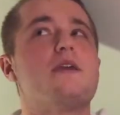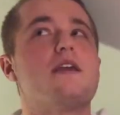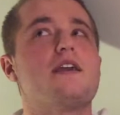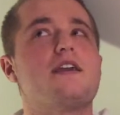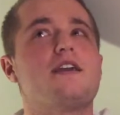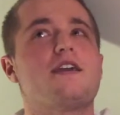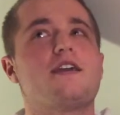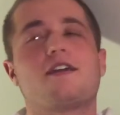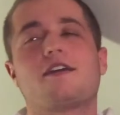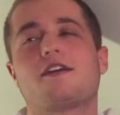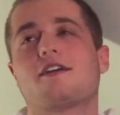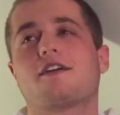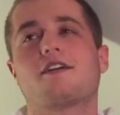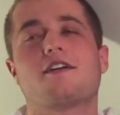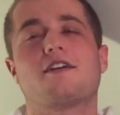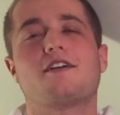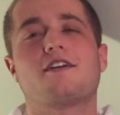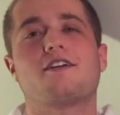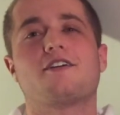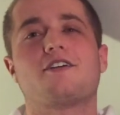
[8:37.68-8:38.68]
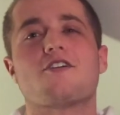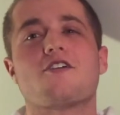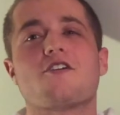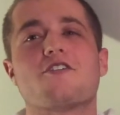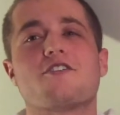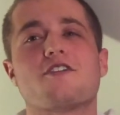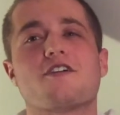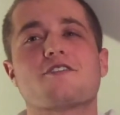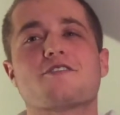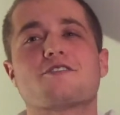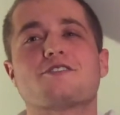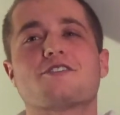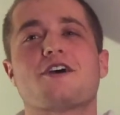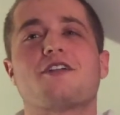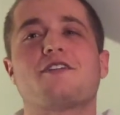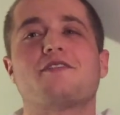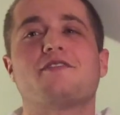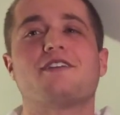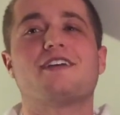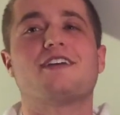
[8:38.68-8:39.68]
Being on the other
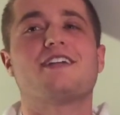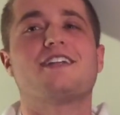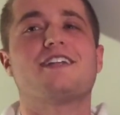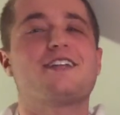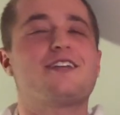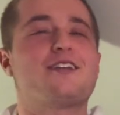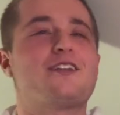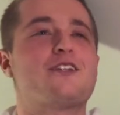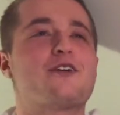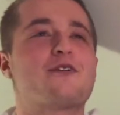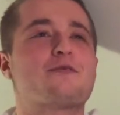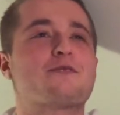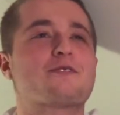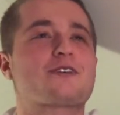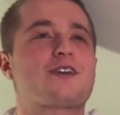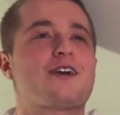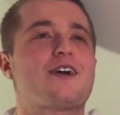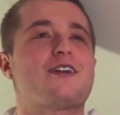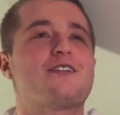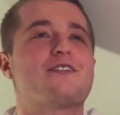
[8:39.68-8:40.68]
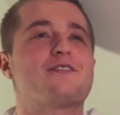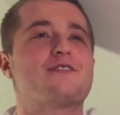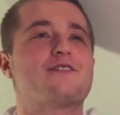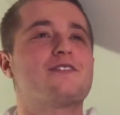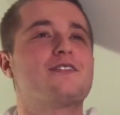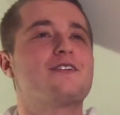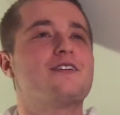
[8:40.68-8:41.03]
side of it, was kind of